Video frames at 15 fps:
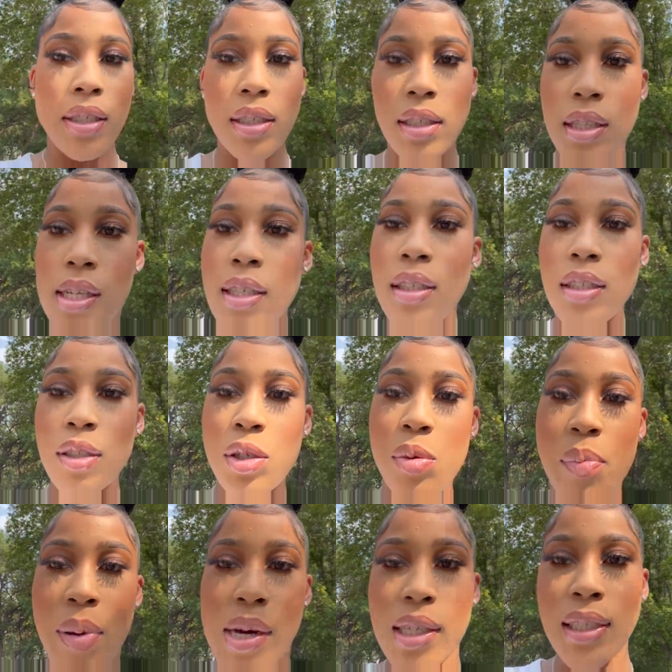This little
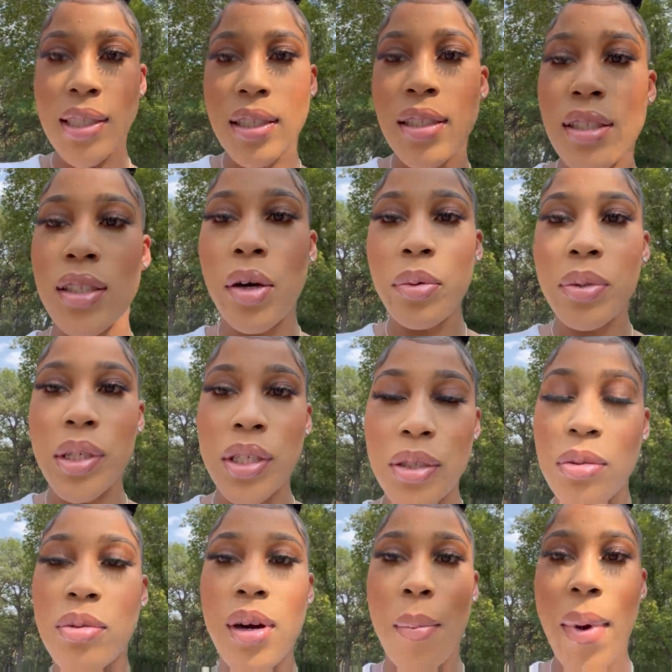bun is so
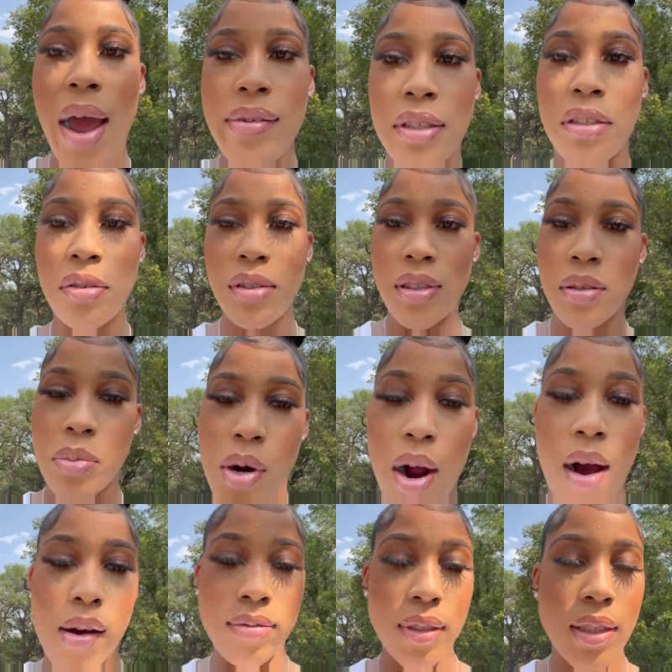cute. I might have to do this more
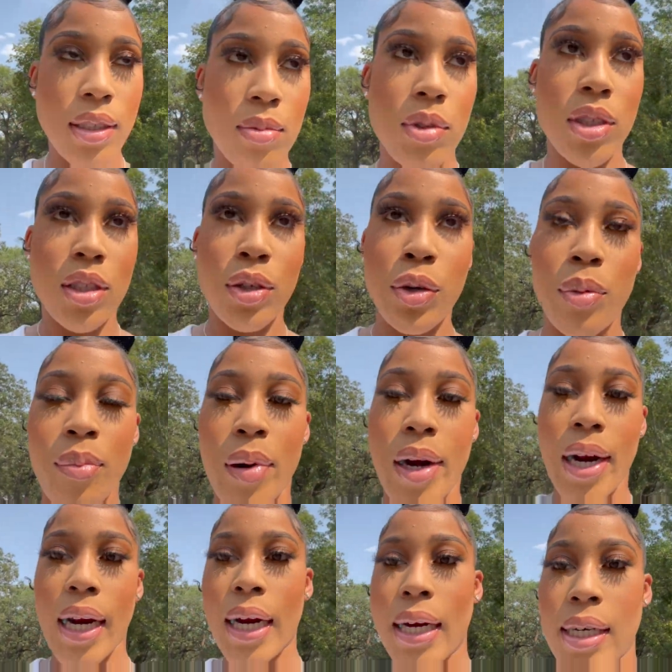often with the little
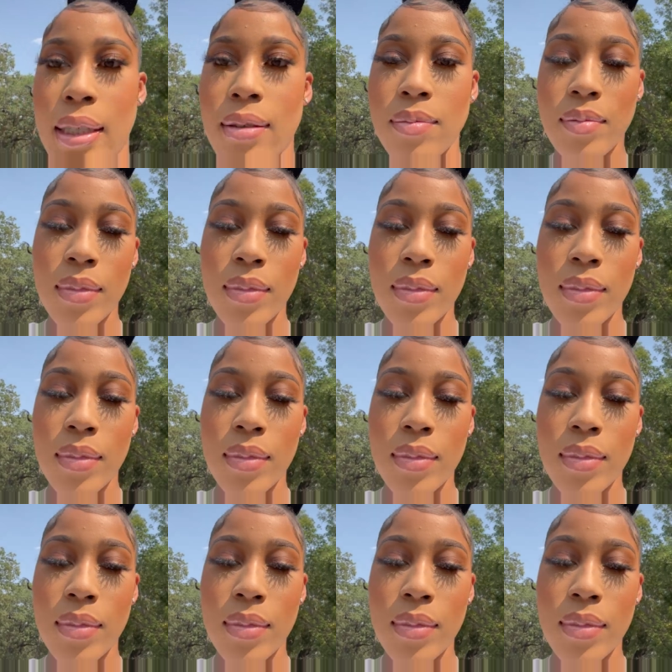braid.